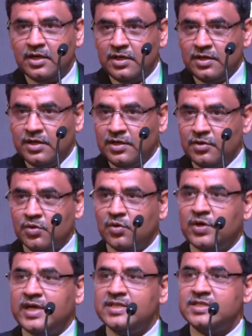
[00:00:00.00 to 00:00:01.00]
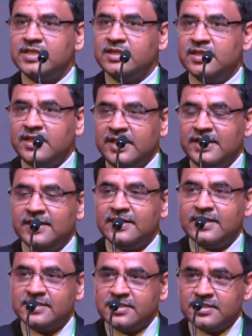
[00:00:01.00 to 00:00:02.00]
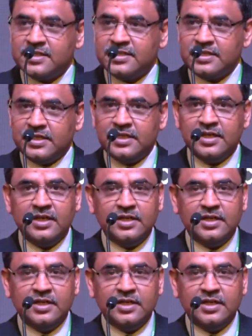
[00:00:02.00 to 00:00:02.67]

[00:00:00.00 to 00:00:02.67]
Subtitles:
recognizing the need and necessity,